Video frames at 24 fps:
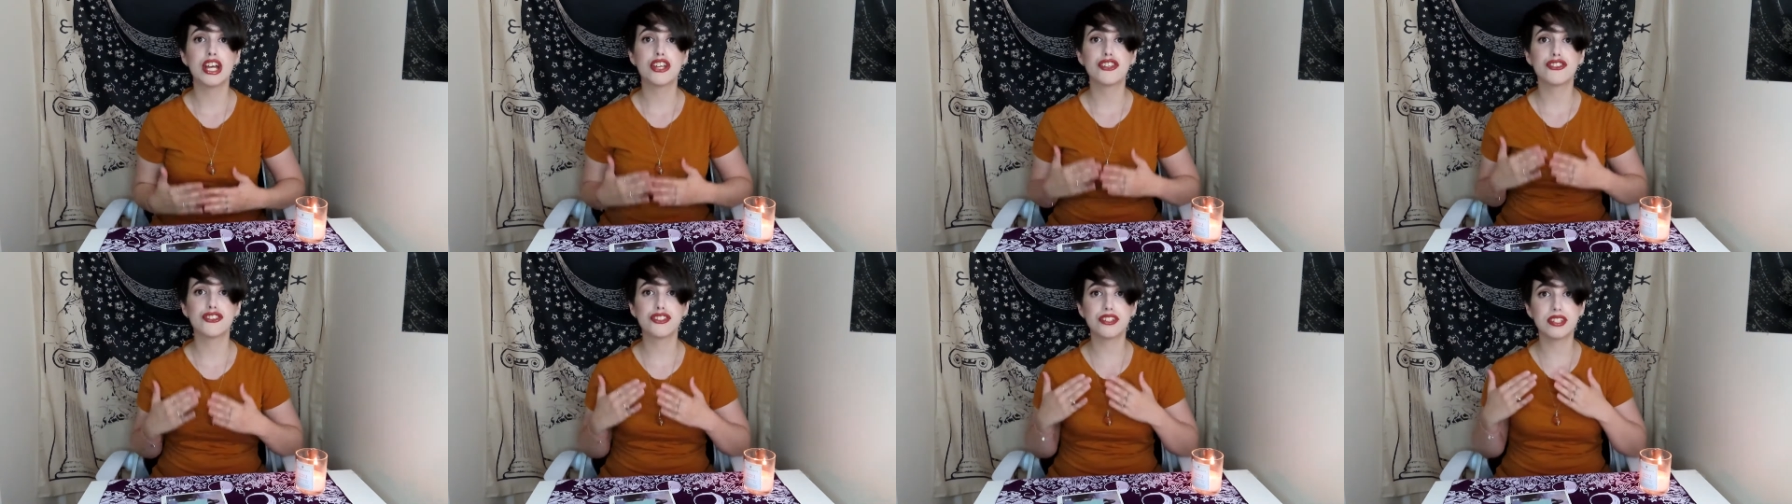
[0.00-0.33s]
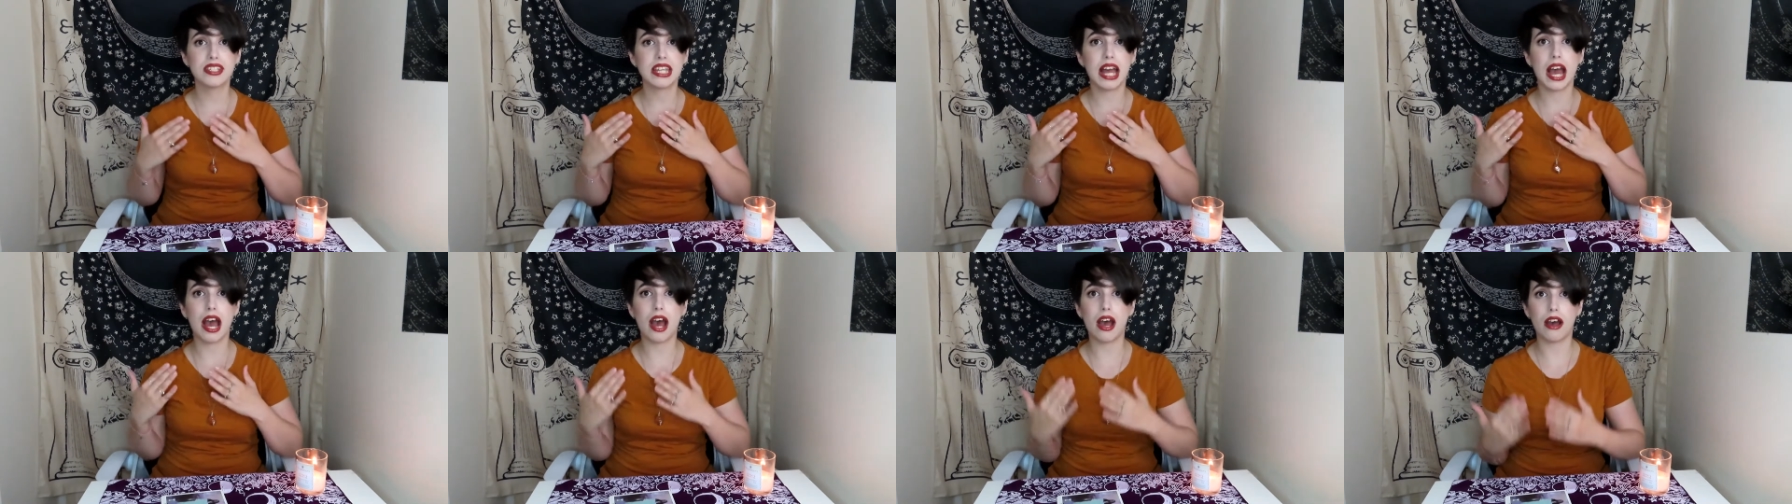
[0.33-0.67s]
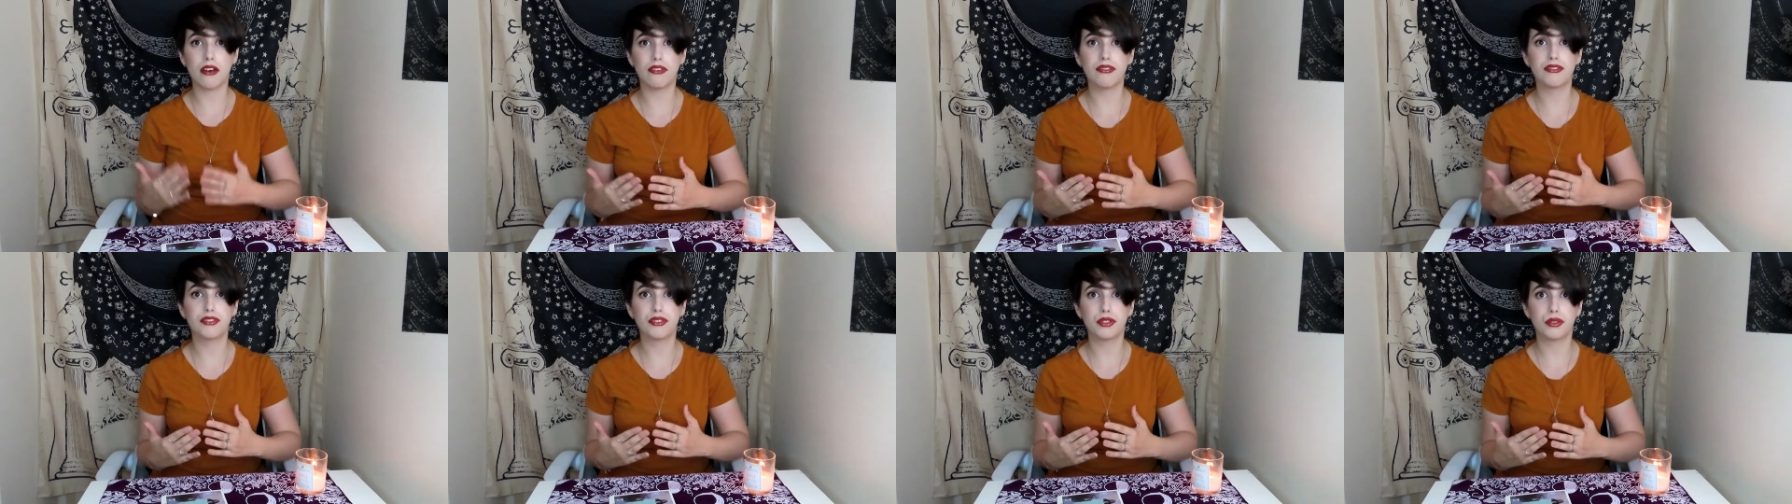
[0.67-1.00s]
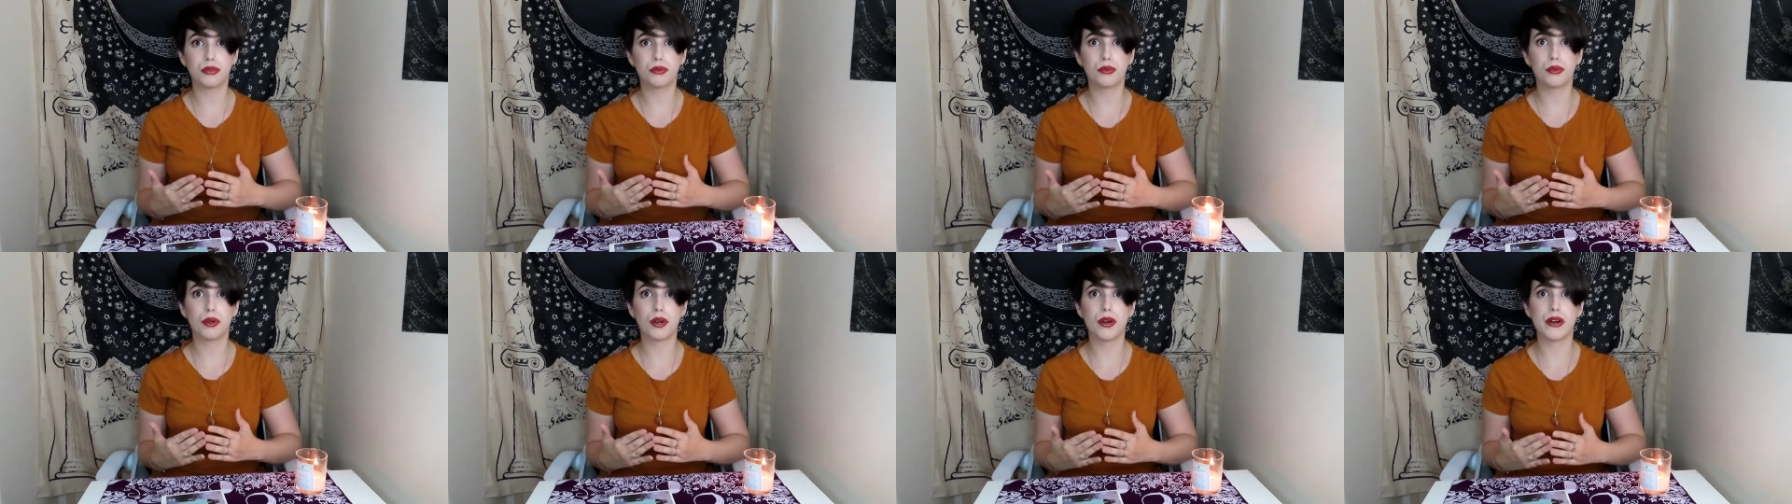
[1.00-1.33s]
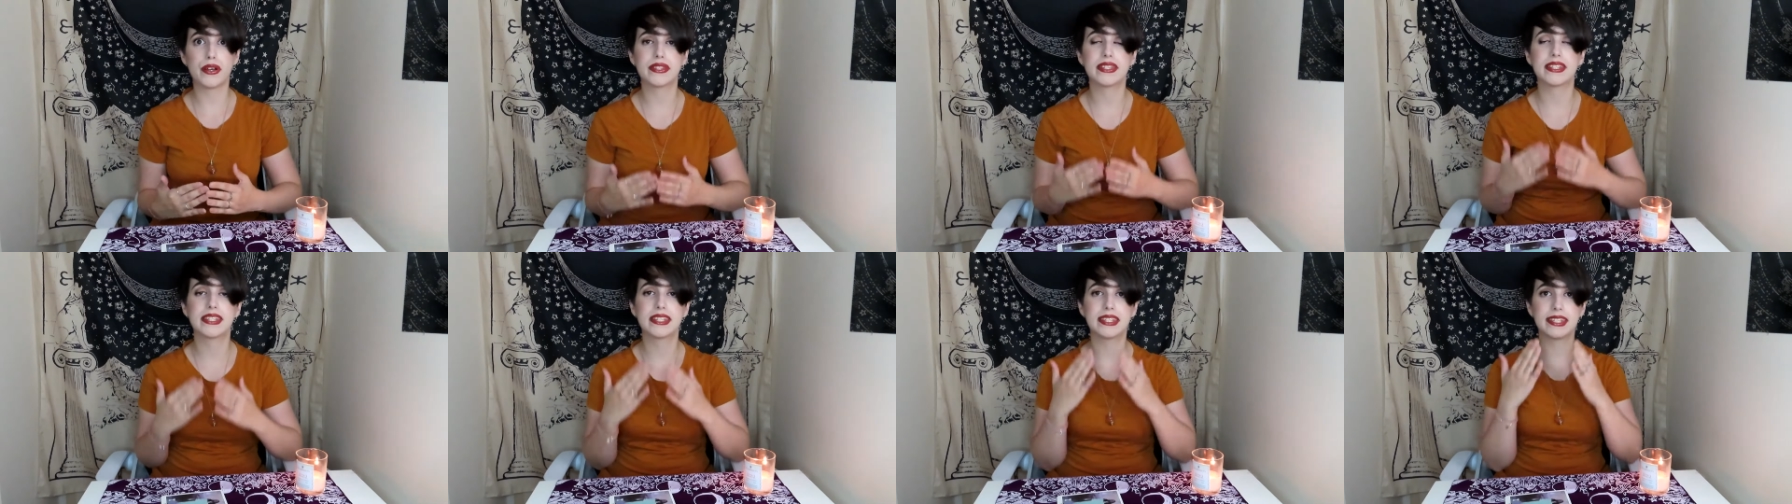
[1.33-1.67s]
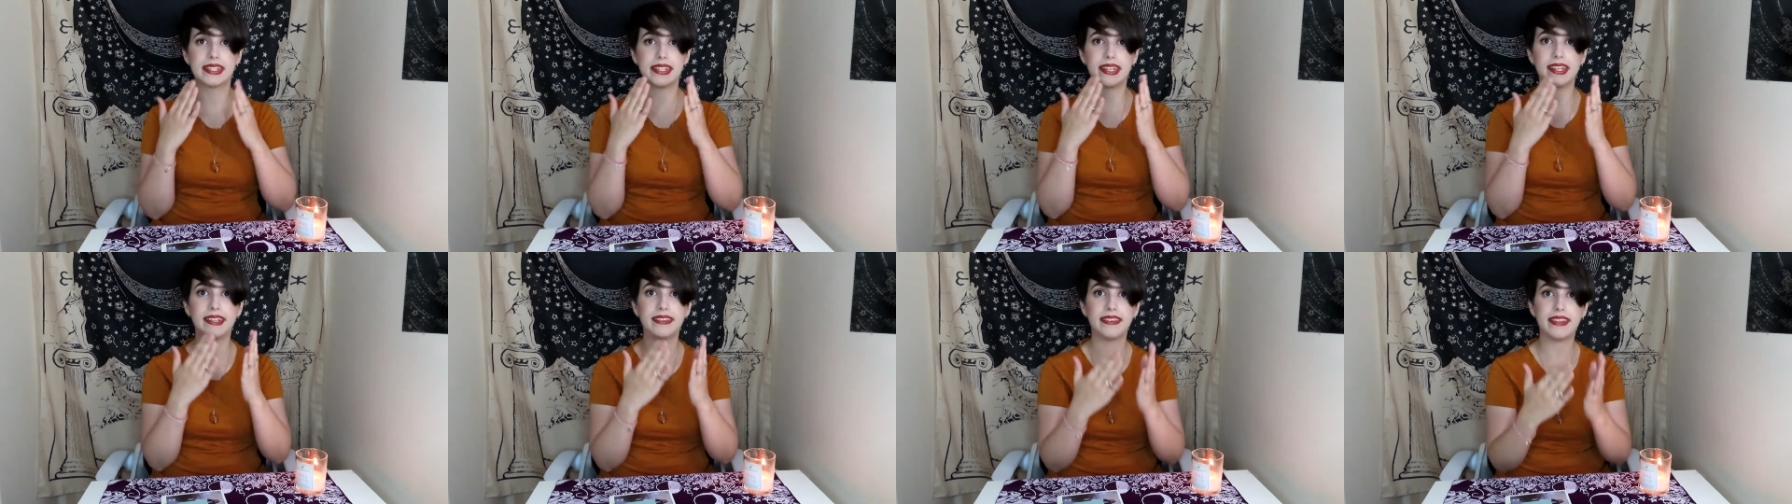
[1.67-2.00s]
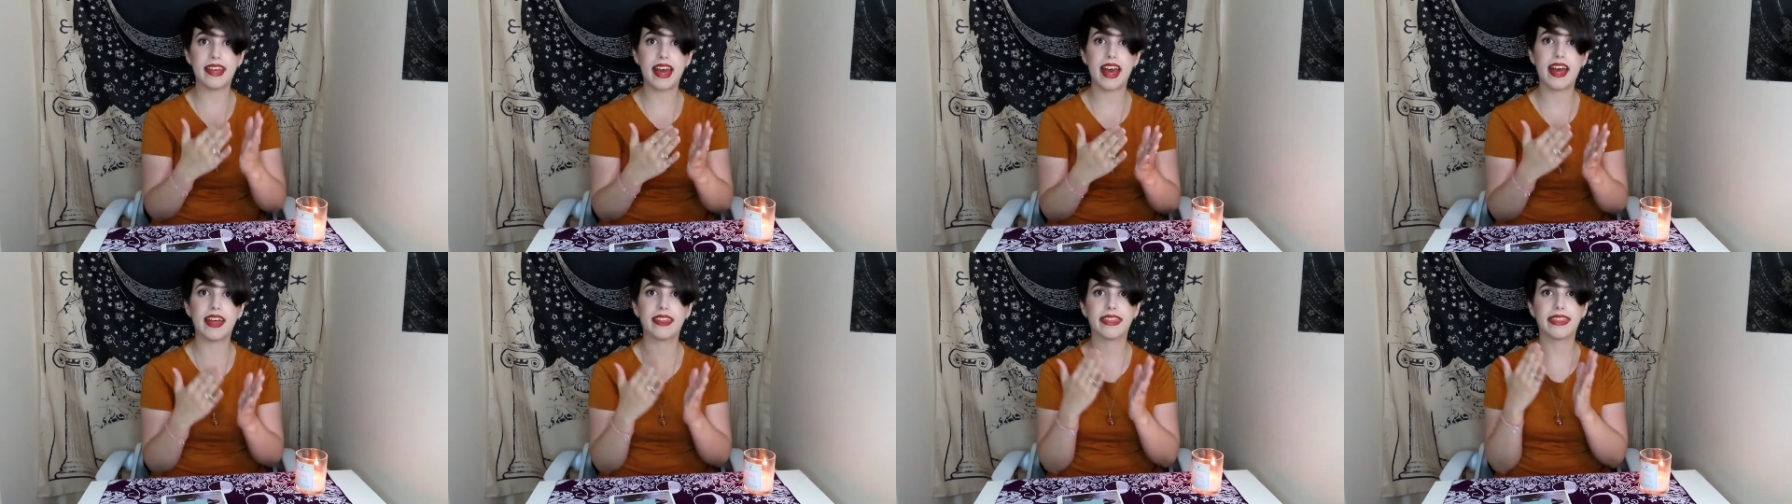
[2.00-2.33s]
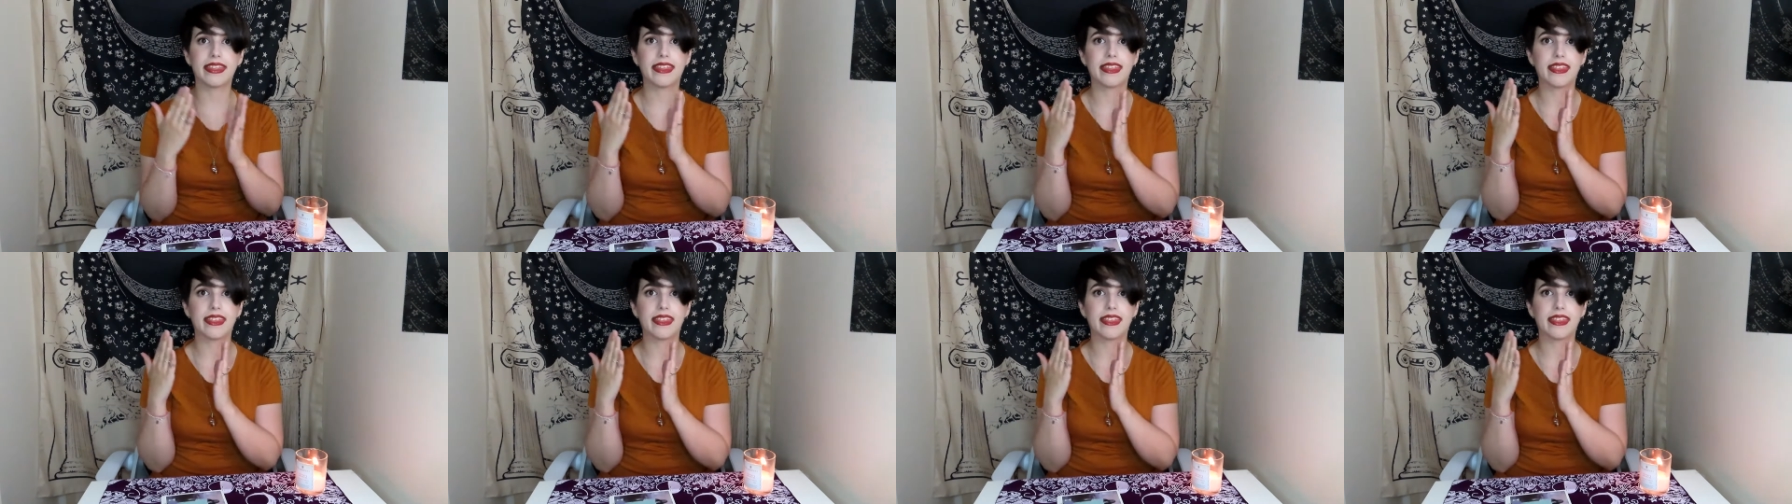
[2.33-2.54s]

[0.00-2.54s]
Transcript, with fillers: just afterwards the Death